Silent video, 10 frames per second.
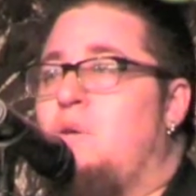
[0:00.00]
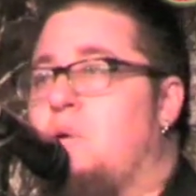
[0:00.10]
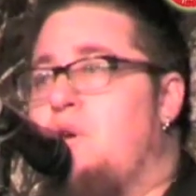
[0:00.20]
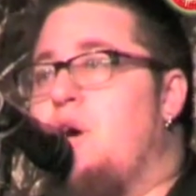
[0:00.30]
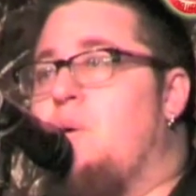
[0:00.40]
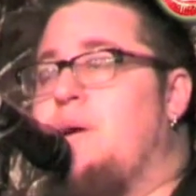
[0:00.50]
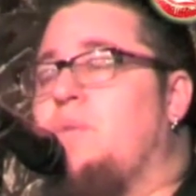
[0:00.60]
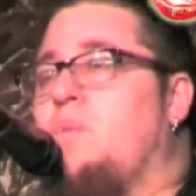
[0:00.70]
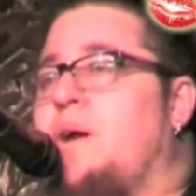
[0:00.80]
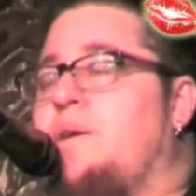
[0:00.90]
or
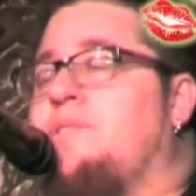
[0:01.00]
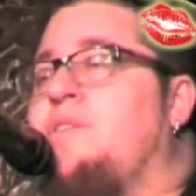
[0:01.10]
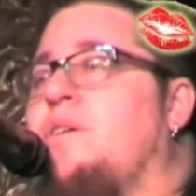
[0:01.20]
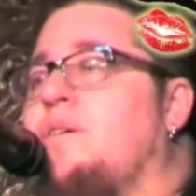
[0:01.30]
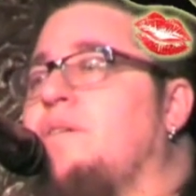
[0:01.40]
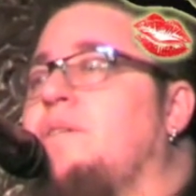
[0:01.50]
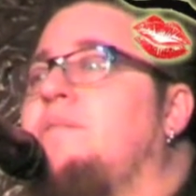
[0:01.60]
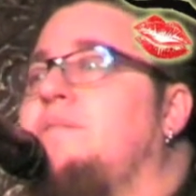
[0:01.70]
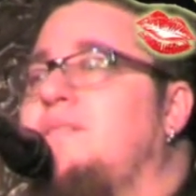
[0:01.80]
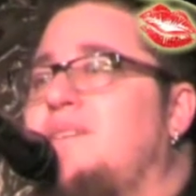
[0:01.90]
knowing where to turn
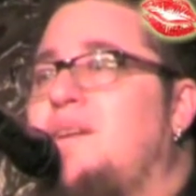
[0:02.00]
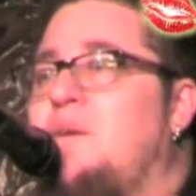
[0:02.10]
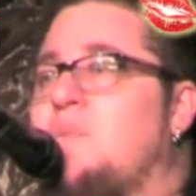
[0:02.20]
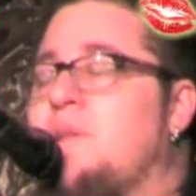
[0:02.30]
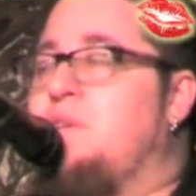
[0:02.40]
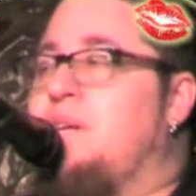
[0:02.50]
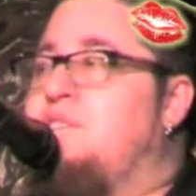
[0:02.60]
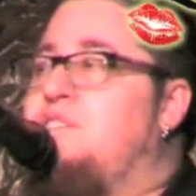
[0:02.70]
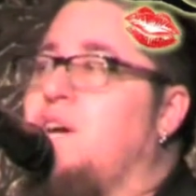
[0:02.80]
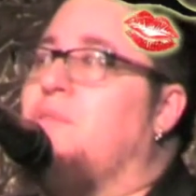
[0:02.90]
when you
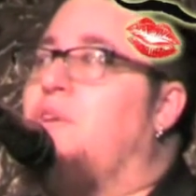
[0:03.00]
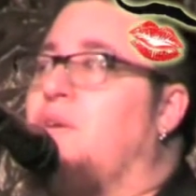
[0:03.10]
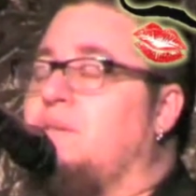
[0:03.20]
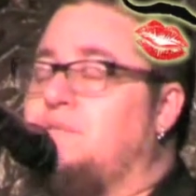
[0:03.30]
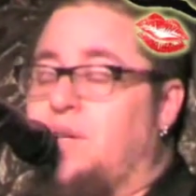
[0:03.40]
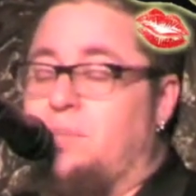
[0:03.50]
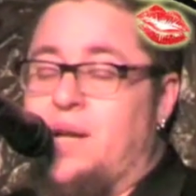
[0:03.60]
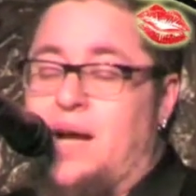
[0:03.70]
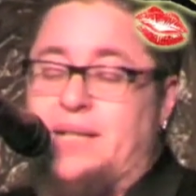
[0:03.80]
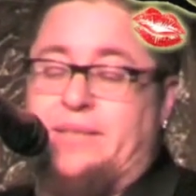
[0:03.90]
need shelter of some
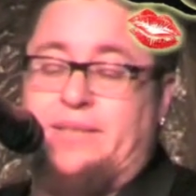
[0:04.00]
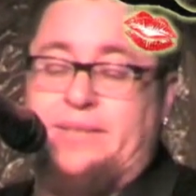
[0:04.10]
kind.